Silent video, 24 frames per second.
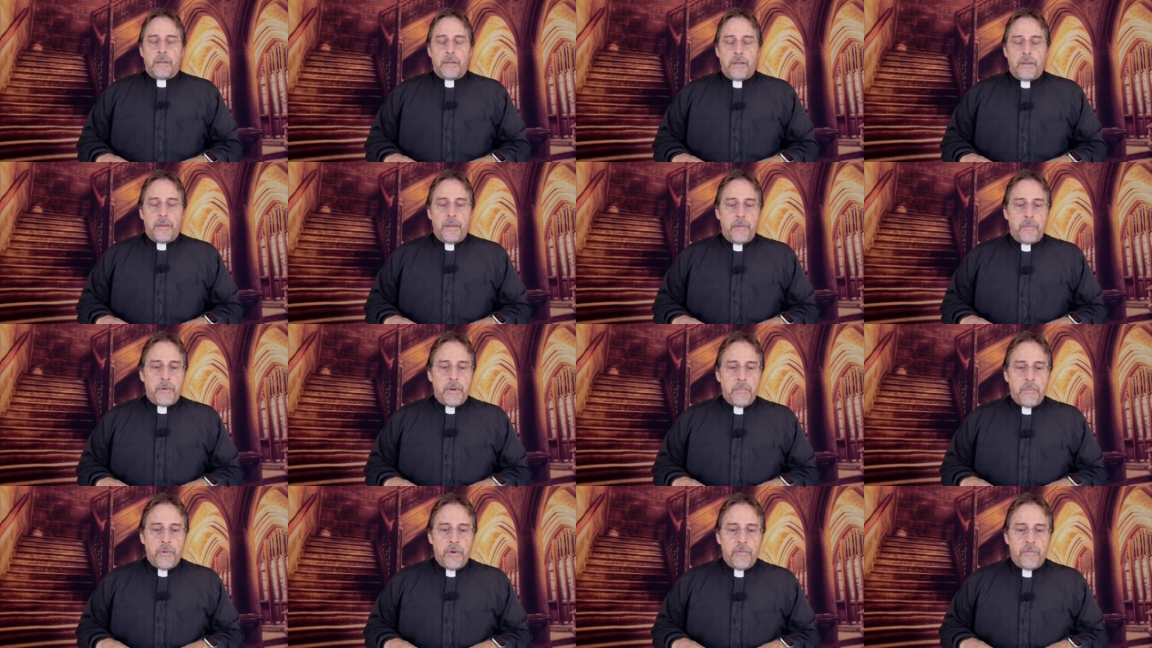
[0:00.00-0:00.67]
Then
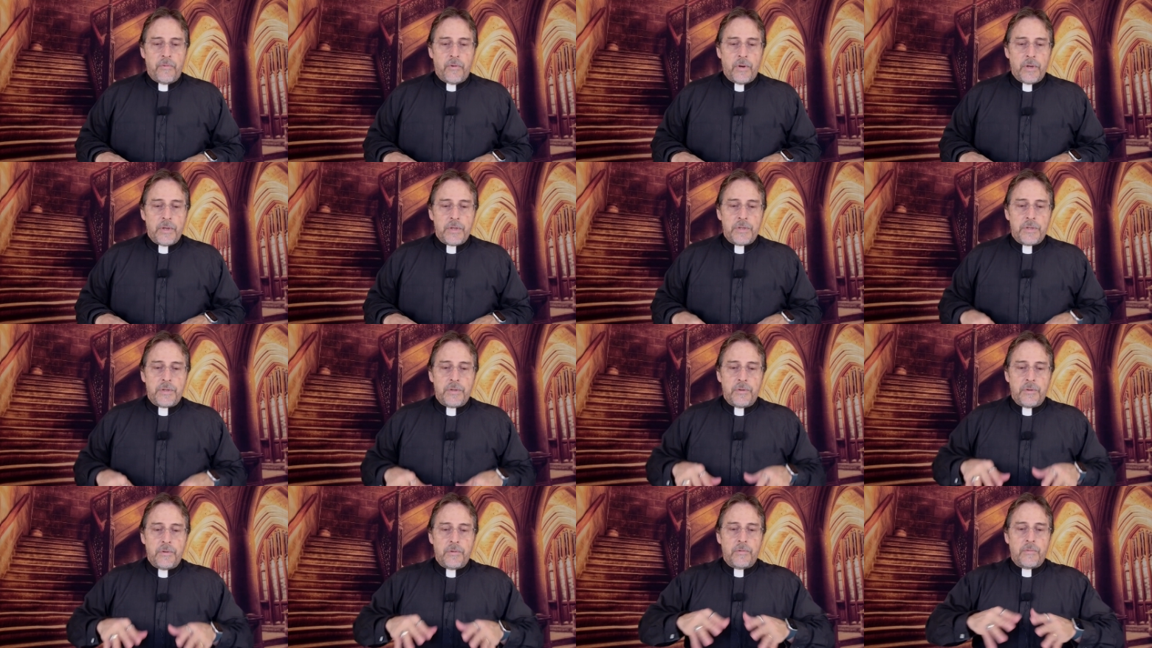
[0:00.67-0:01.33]
we move on
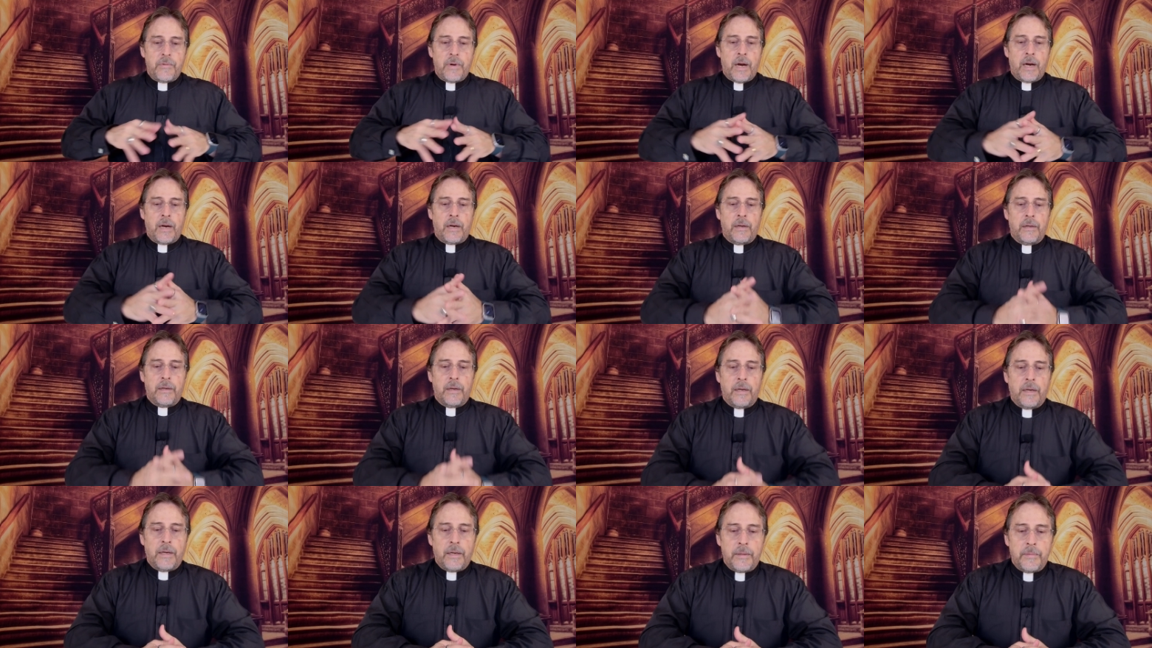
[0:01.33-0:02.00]
to
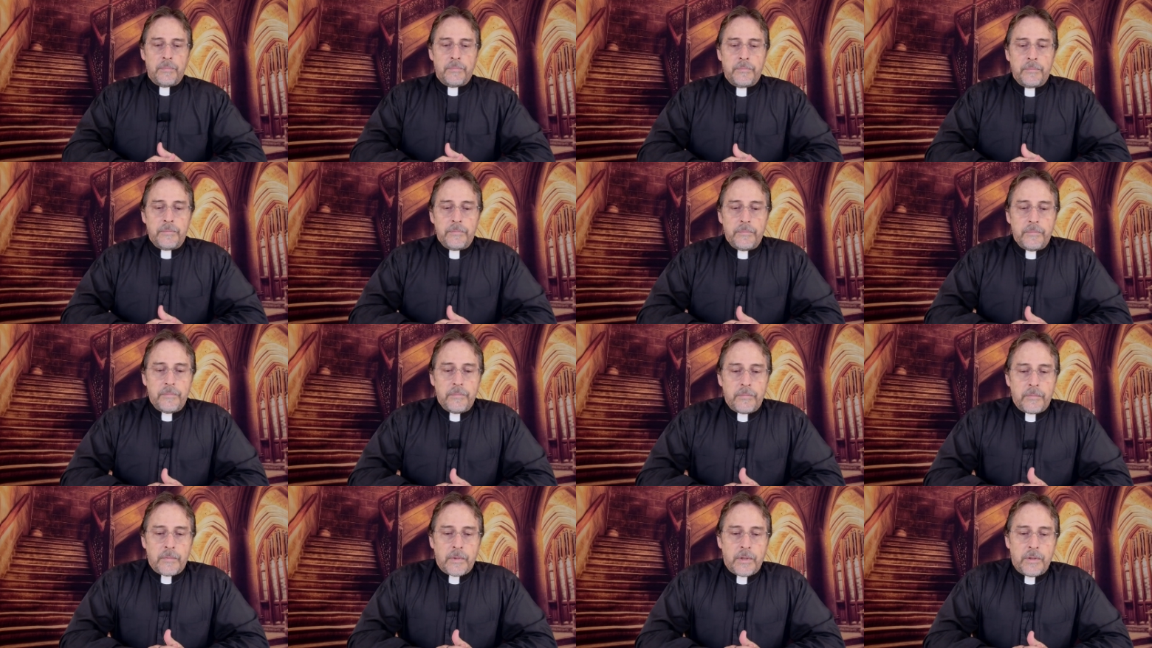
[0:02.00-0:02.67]
our um,
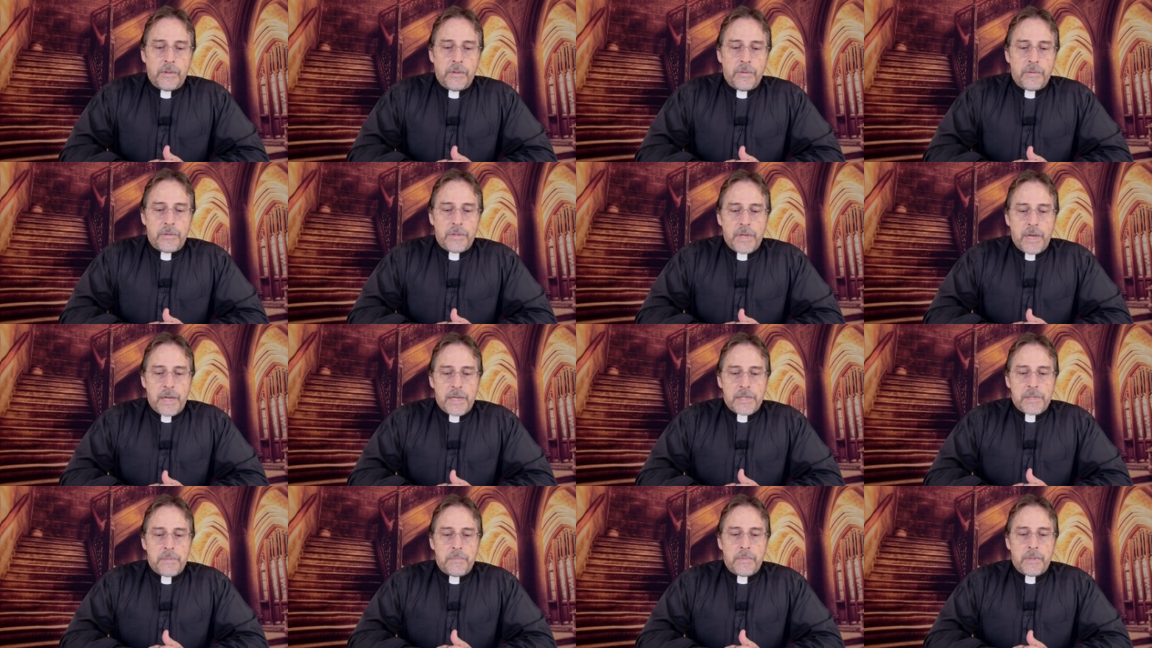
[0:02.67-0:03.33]
New
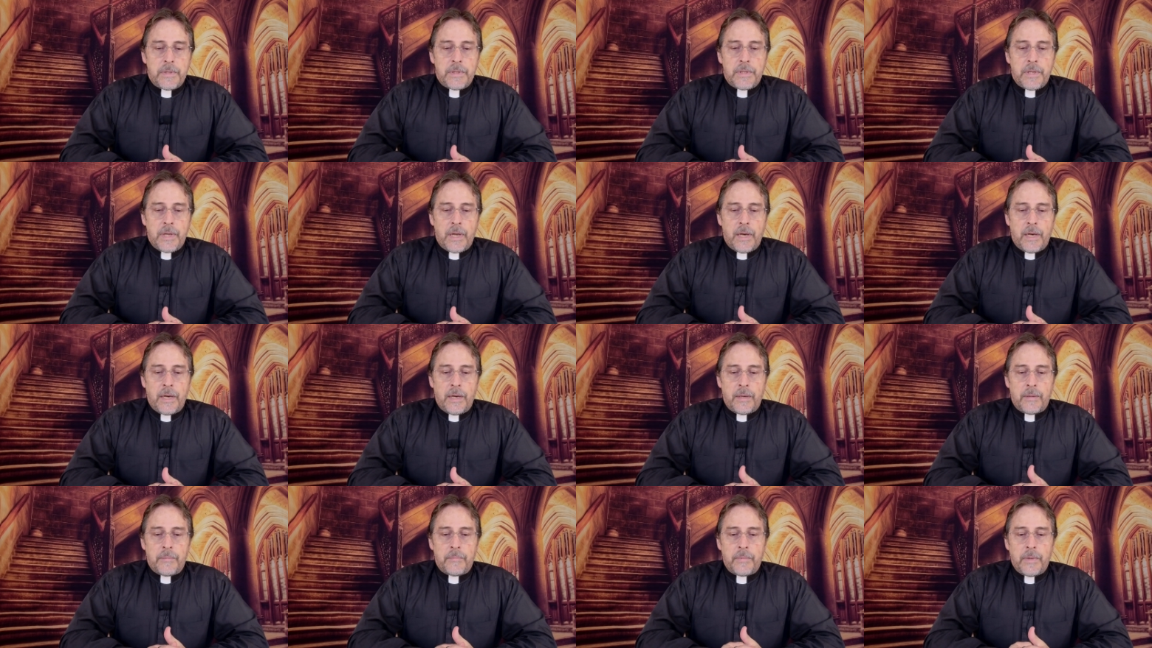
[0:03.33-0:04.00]
Testament
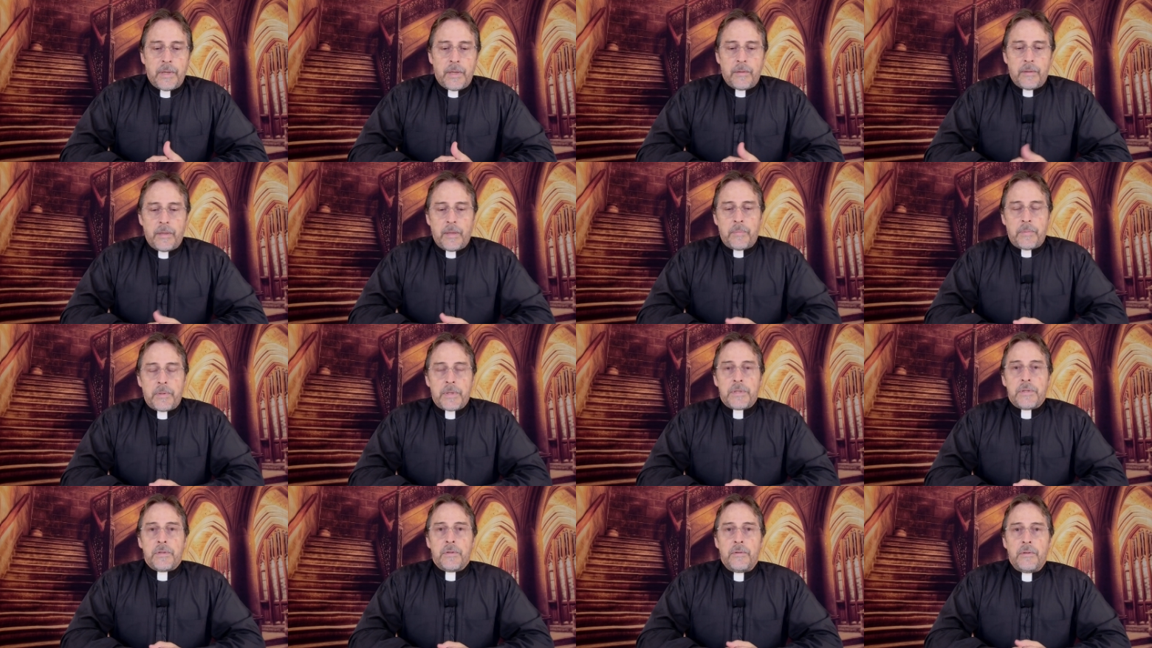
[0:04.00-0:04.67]
um,
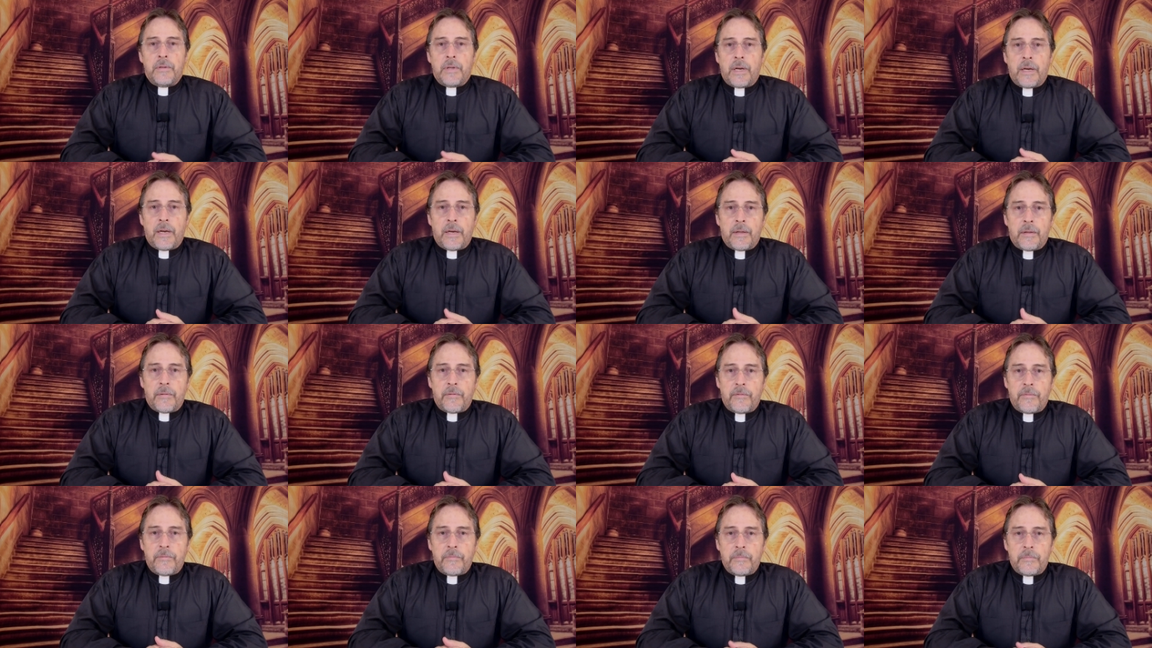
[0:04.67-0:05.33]
epistle, uh,